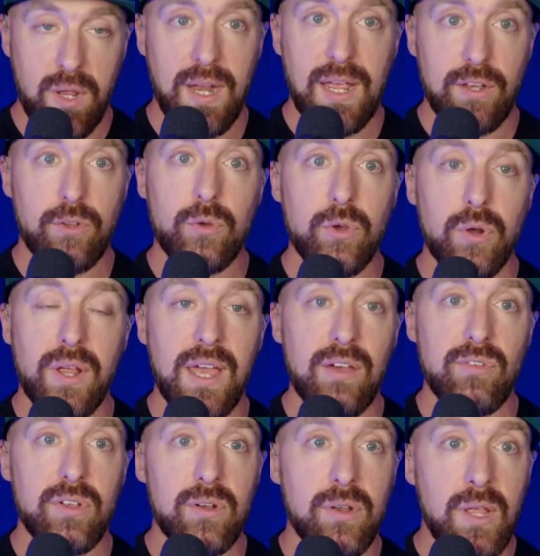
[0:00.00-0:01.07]
when I do go to
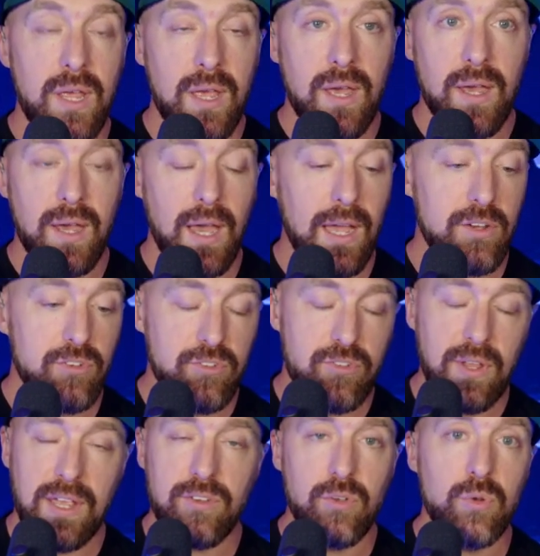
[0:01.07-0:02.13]
heaven. Uh, I
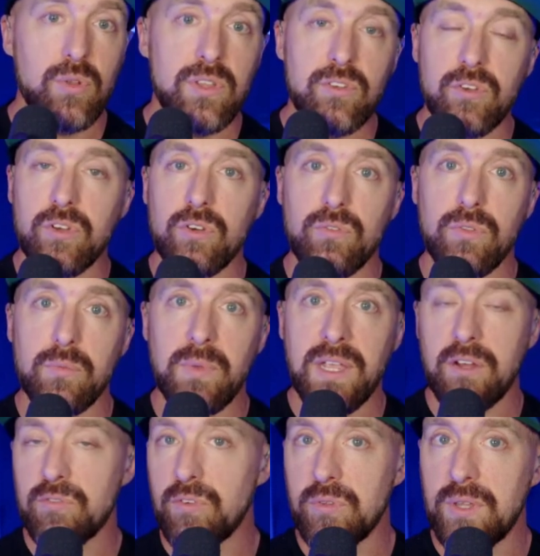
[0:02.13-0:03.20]
just I totally took over the
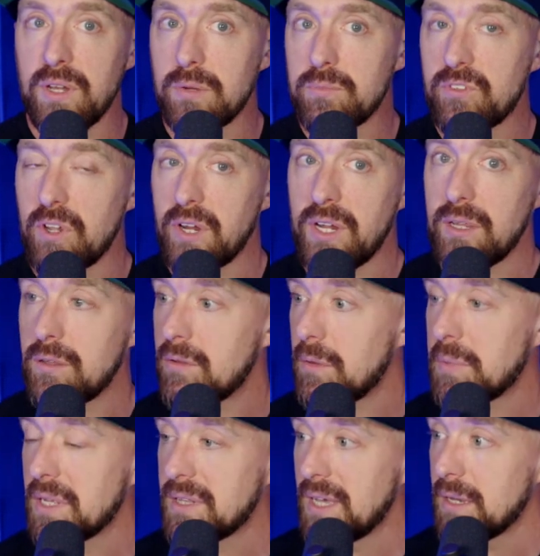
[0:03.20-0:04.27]
microphone there. I'm sorry.
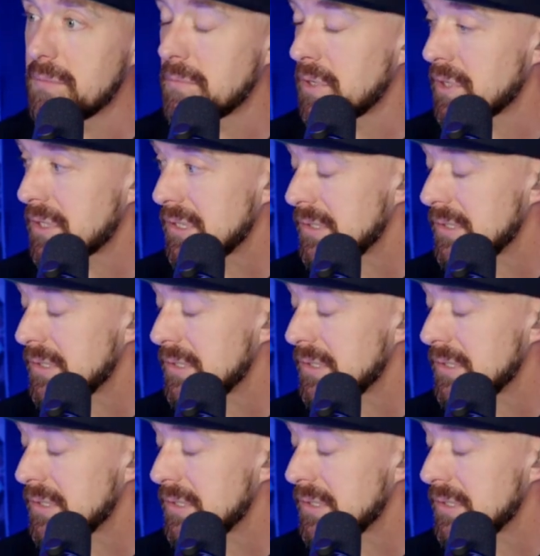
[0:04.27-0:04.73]
No, that's okay.